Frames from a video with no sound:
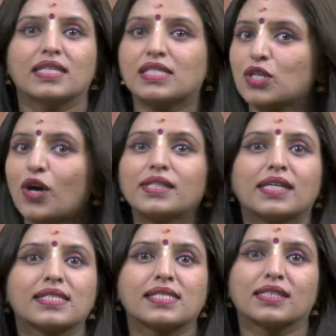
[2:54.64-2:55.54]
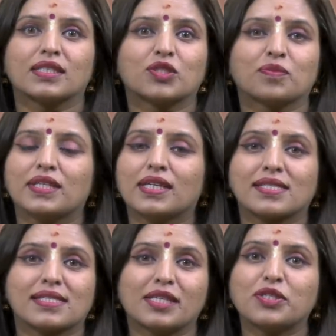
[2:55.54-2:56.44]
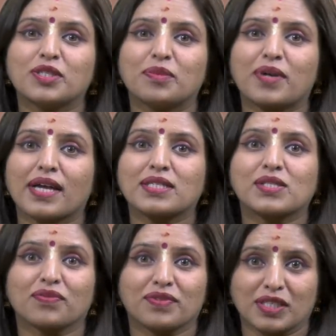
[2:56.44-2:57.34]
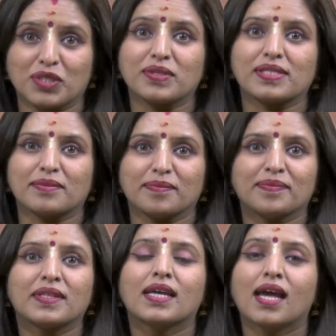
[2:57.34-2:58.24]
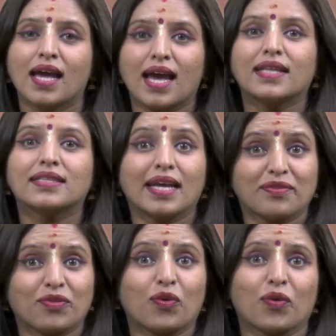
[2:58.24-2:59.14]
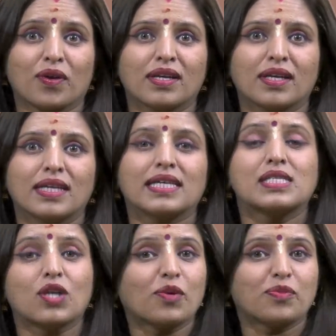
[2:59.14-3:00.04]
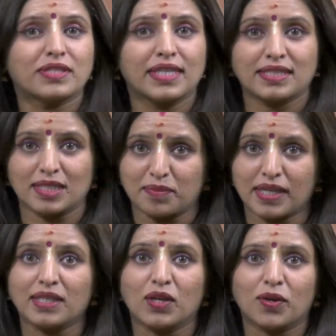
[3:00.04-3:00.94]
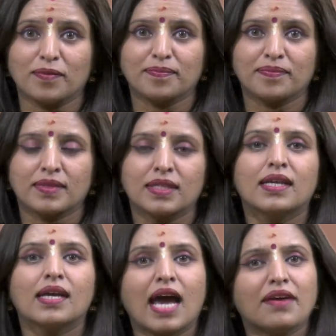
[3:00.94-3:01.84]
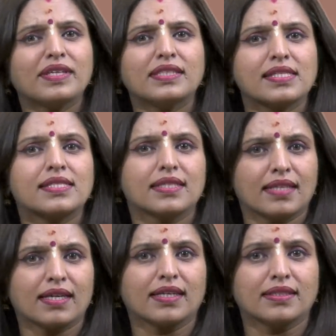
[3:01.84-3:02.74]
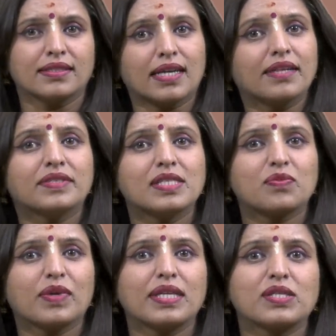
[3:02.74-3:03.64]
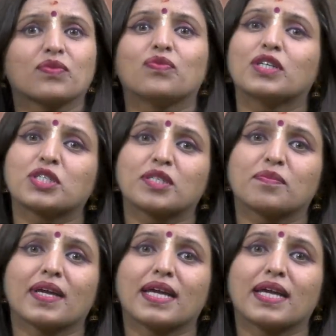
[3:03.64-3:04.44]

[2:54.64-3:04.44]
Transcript: is not considered to be an essential practice of Hinduism and therefore is not protected by the law. Having thus denied the diverse ways of worship